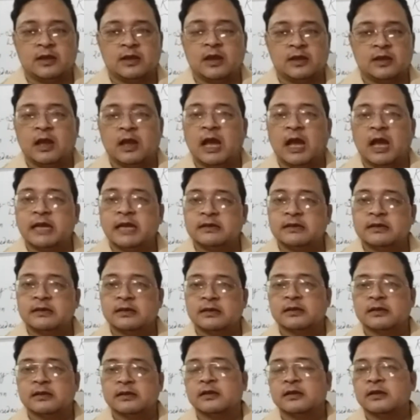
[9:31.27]
and
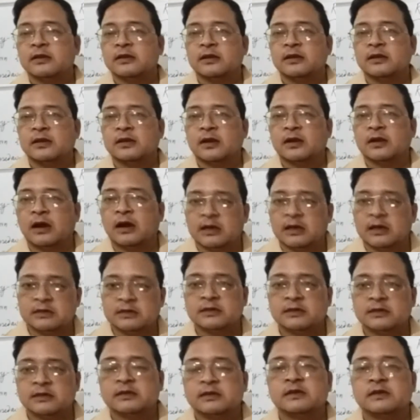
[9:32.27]

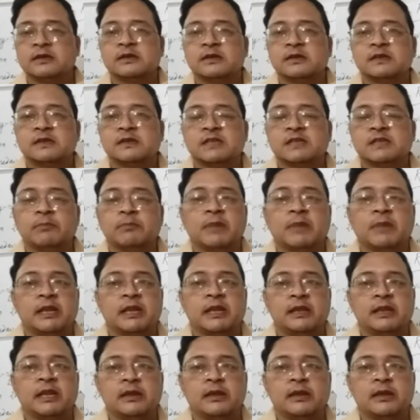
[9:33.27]
earned some
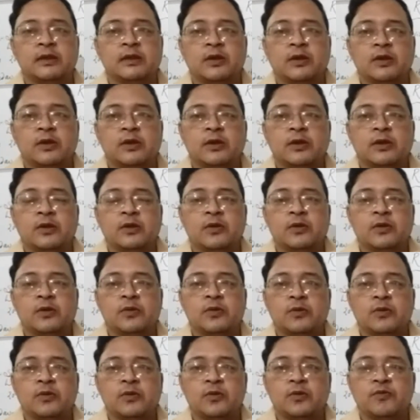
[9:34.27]
money
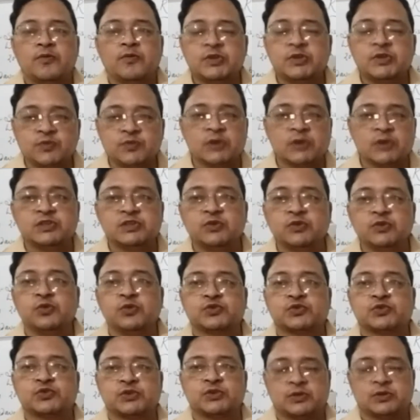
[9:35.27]
which was
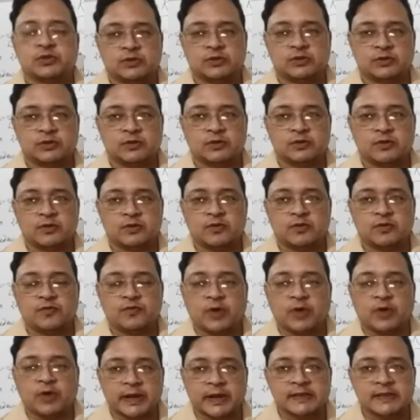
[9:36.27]
used
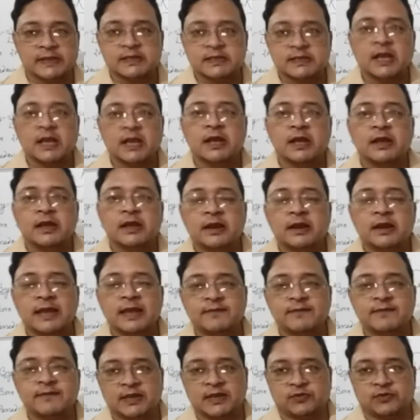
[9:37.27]
for his
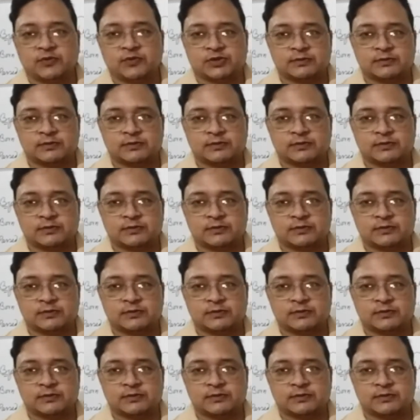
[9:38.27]
livelihood.